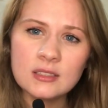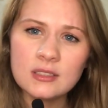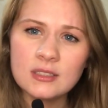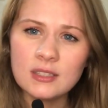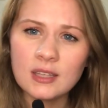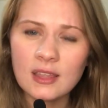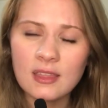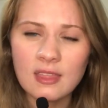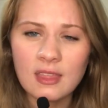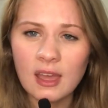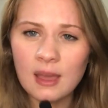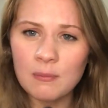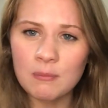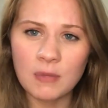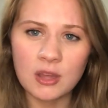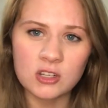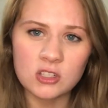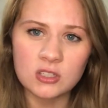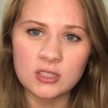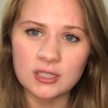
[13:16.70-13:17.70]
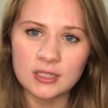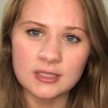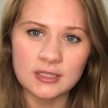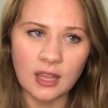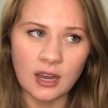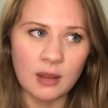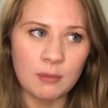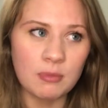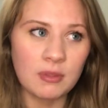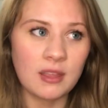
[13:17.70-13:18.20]
done that much to set
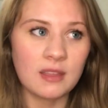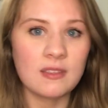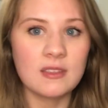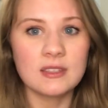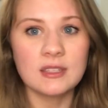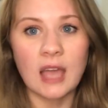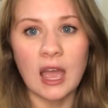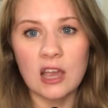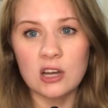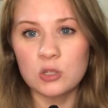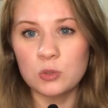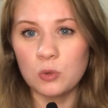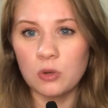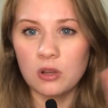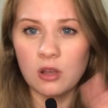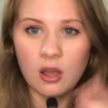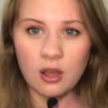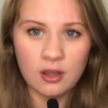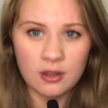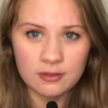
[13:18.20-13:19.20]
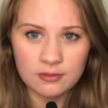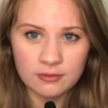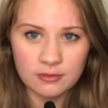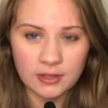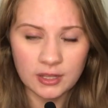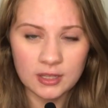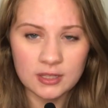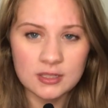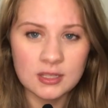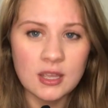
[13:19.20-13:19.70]
up like this actual
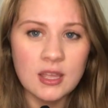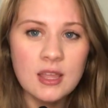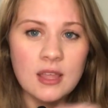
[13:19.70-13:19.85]
conflict.